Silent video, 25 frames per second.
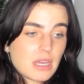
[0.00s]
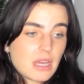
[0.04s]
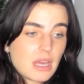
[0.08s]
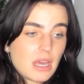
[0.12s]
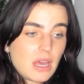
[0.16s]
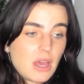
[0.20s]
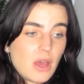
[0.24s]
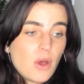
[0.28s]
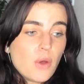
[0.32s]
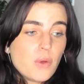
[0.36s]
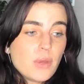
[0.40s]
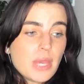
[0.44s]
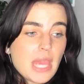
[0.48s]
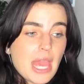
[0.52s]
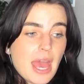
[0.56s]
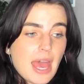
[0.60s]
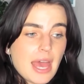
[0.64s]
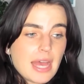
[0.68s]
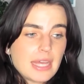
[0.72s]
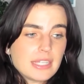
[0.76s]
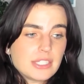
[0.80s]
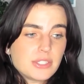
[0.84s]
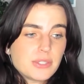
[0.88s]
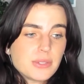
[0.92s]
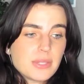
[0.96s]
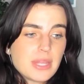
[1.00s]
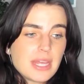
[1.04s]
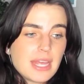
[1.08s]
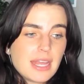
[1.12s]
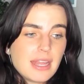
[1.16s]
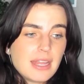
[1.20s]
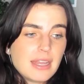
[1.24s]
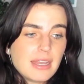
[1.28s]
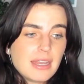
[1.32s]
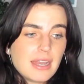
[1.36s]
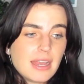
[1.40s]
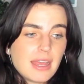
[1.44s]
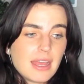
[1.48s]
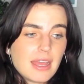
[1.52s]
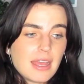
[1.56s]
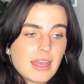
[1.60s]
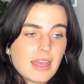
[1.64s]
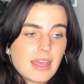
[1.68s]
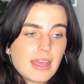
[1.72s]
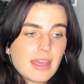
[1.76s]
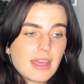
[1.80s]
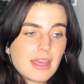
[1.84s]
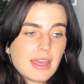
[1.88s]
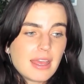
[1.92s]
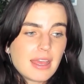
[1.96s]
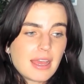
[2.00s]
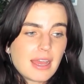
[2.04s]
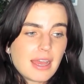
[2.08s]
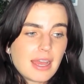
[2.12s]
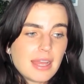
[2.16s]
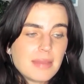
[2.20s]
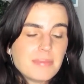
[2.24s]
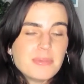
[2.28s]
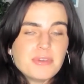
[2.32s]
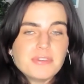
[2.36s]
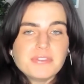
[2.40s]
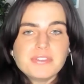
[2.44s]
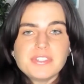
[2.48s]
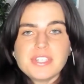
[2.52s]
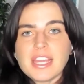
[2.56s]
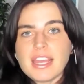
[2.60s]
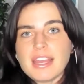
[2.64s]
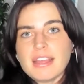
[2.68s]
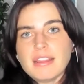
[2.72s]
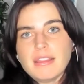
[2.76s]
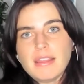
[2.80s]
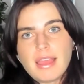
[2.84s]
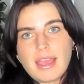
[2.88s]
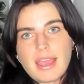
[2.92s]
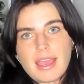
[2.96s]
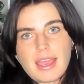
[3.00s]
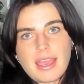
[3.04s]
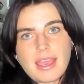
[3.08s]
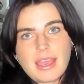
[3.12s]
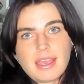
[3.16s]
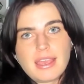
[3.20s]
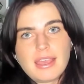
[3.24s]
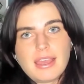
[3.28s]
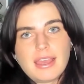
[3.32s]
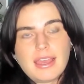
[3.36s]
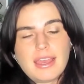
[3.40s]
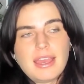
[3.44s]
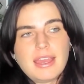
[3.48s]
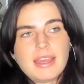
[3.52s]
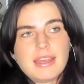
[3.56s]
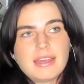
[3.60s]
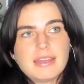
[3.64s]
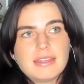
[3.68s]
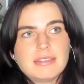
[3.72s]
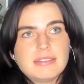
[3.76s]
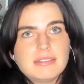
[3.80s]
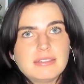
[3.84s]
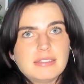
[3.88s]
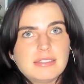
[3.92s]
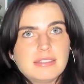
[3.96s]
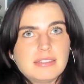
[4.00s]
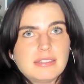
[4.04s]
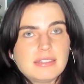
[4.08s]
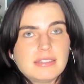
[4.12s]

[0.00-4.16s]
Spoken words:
Oh yeah. So then I moved to LA and